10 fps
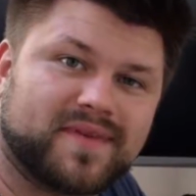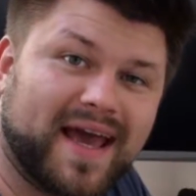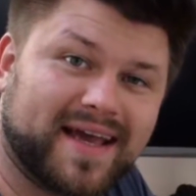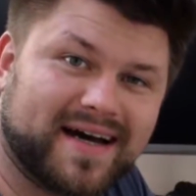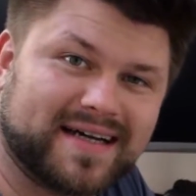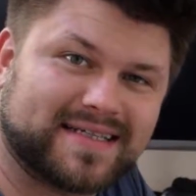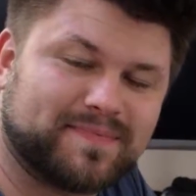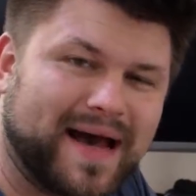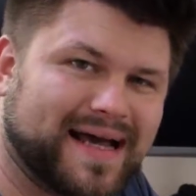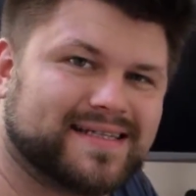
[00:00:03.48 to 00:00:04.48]
Hey guys,
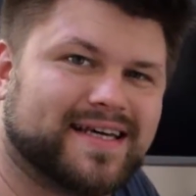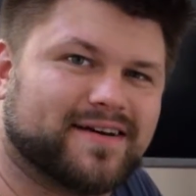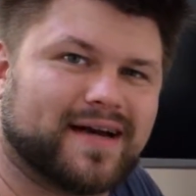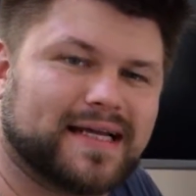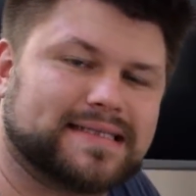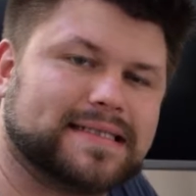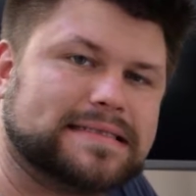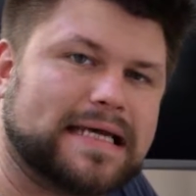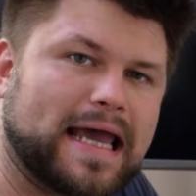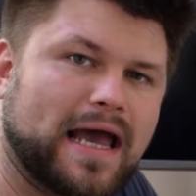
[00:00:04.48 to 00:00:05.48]
Pat here, and
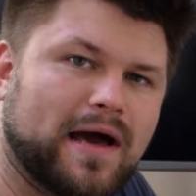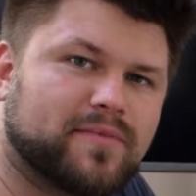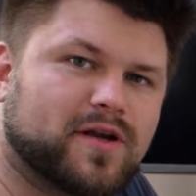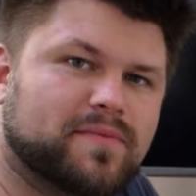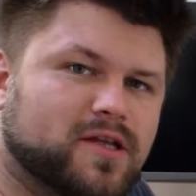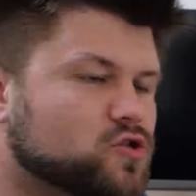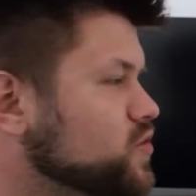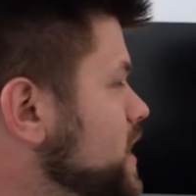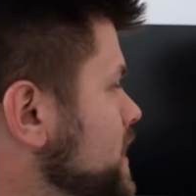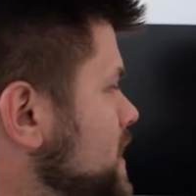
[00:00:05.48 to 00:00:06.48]
today I'm going to be
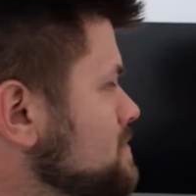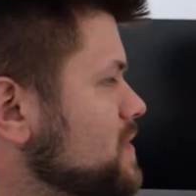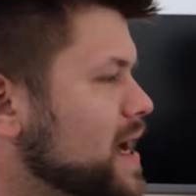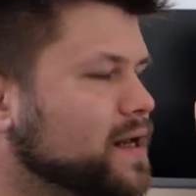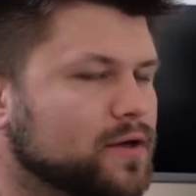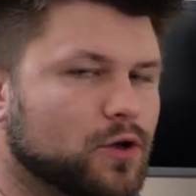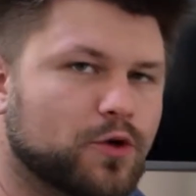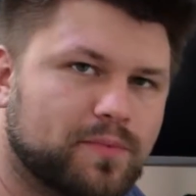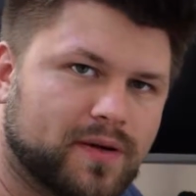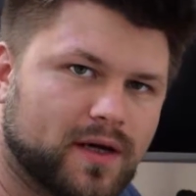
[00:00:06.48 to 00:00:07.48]
draining my
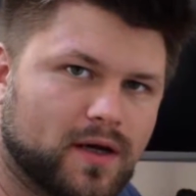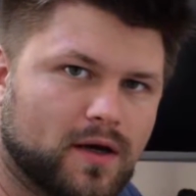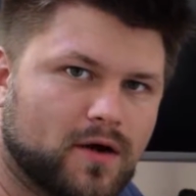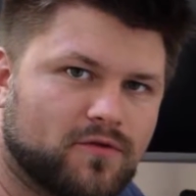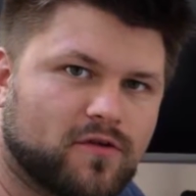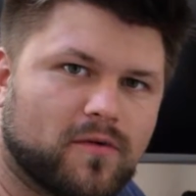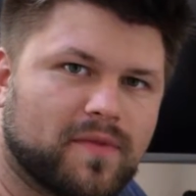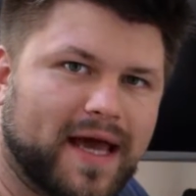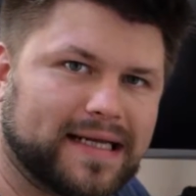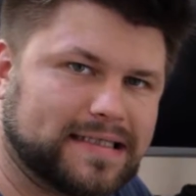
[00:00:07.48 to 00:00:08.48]
loop
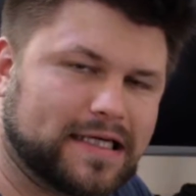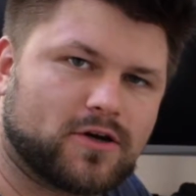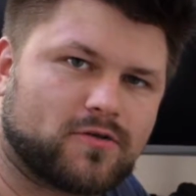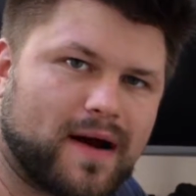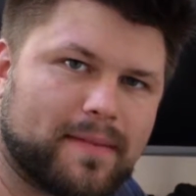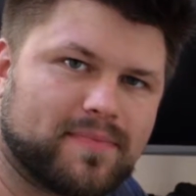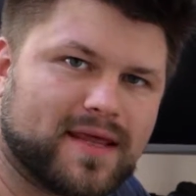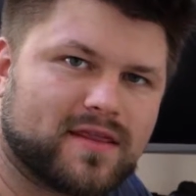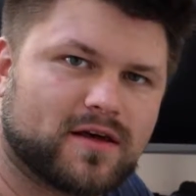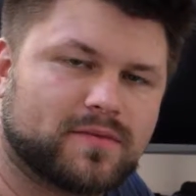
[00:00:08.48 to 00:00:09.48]
from that
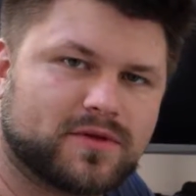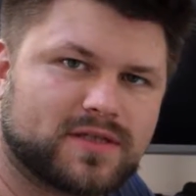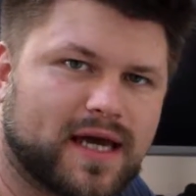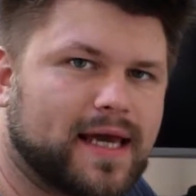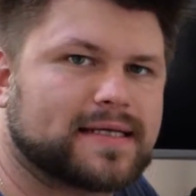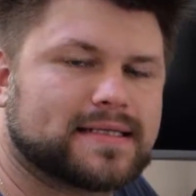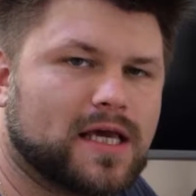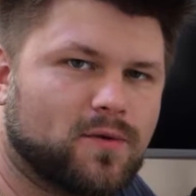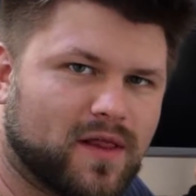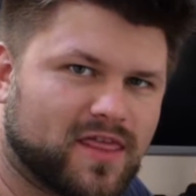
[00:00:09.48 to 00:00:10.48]
crappy Thermaltake
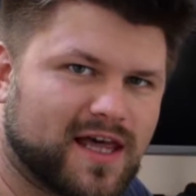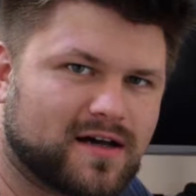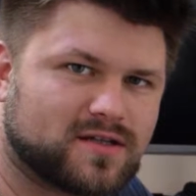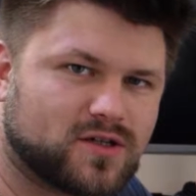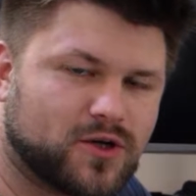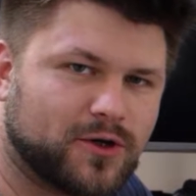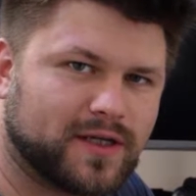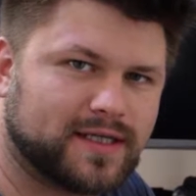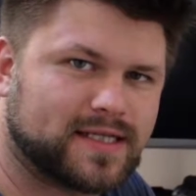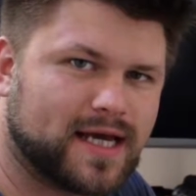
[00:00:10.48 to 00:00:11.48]
C one thousand
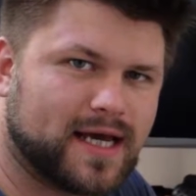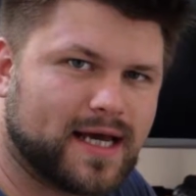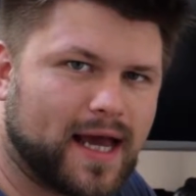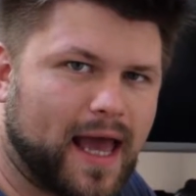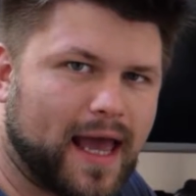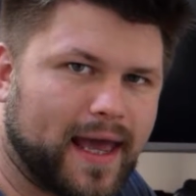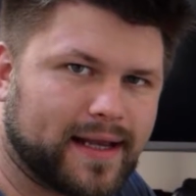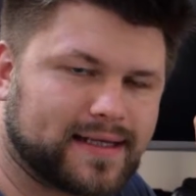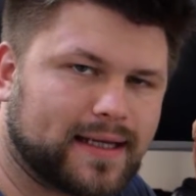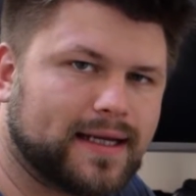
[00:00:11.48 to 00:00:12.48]
coolant
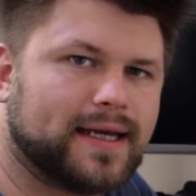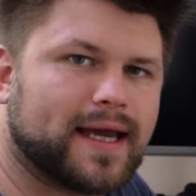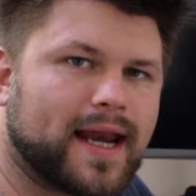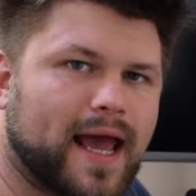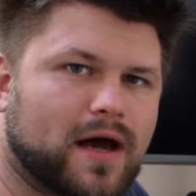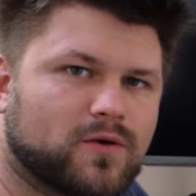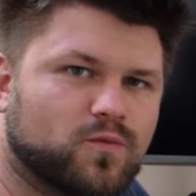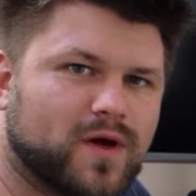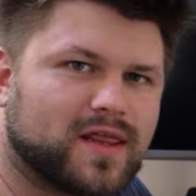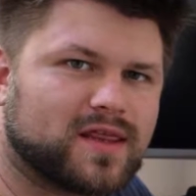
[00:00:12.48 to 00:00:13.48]
and cleaning it
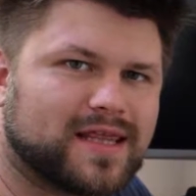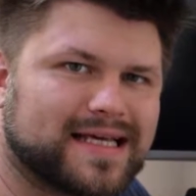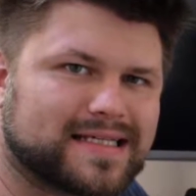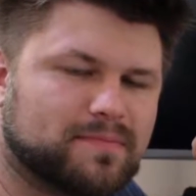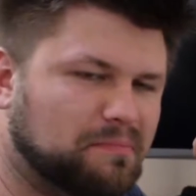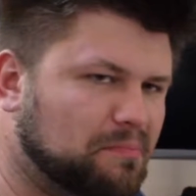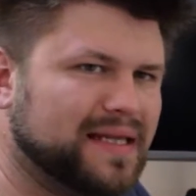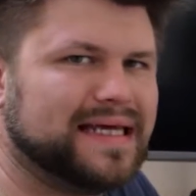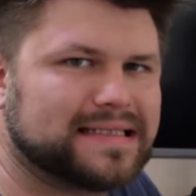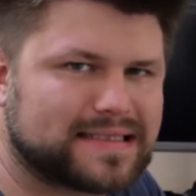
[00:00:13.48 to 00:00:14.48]
out with this
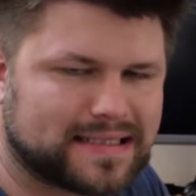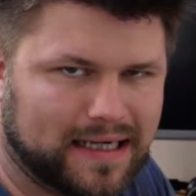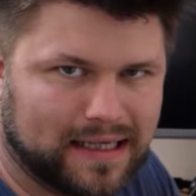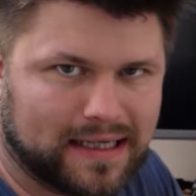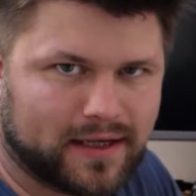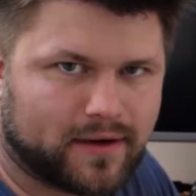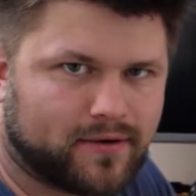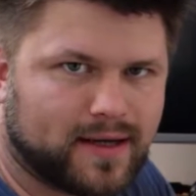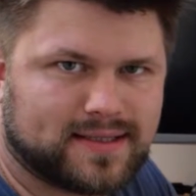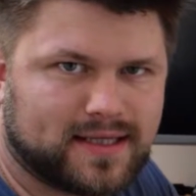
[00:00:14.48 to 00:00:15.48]
Blitz
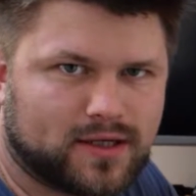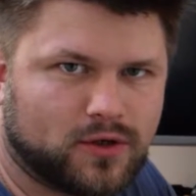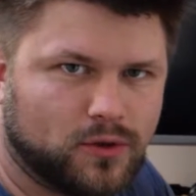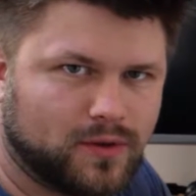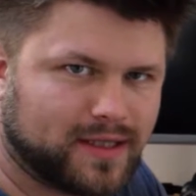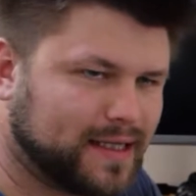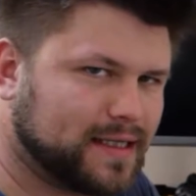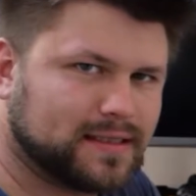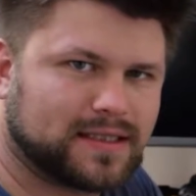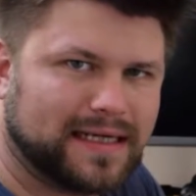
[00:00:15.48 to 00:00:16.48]
Crazy
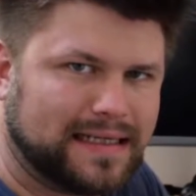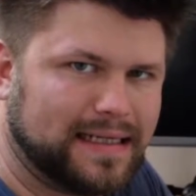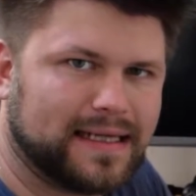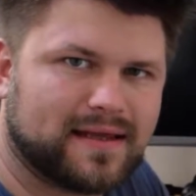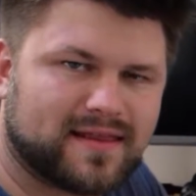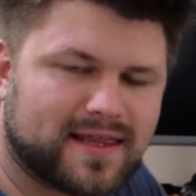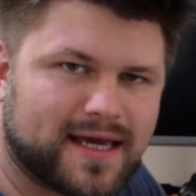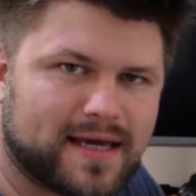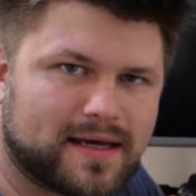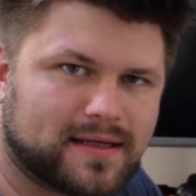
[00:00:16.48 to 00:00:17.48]
cooling cleaning
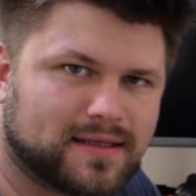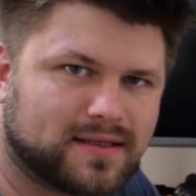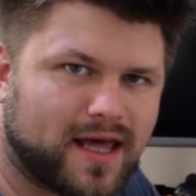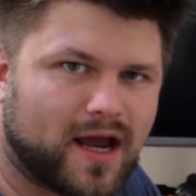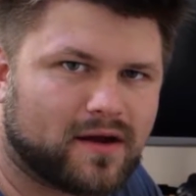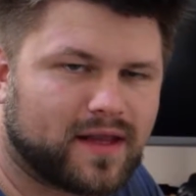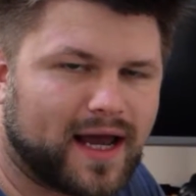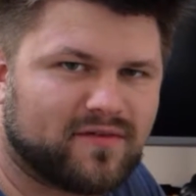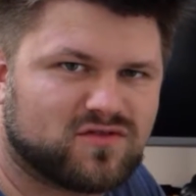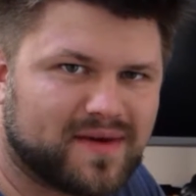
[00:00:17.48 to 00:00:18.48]
thing there that
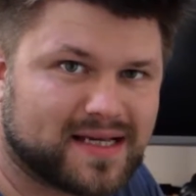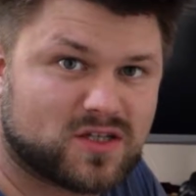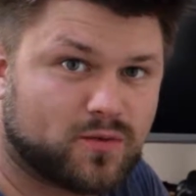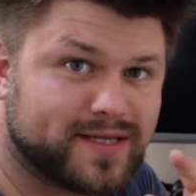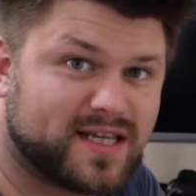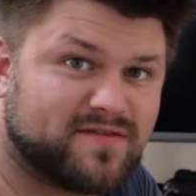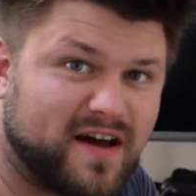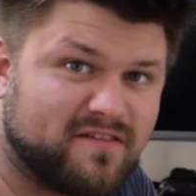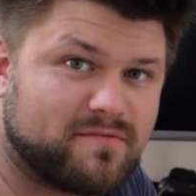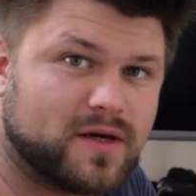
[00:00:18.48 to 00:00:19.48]
I have to mix
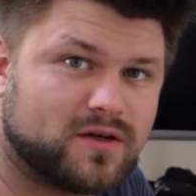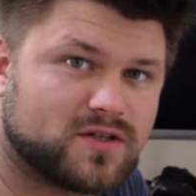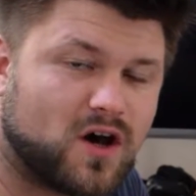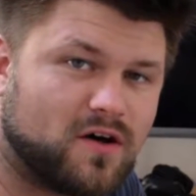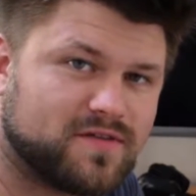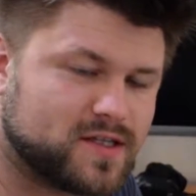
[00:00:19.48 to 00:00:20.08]
twenty-five mils of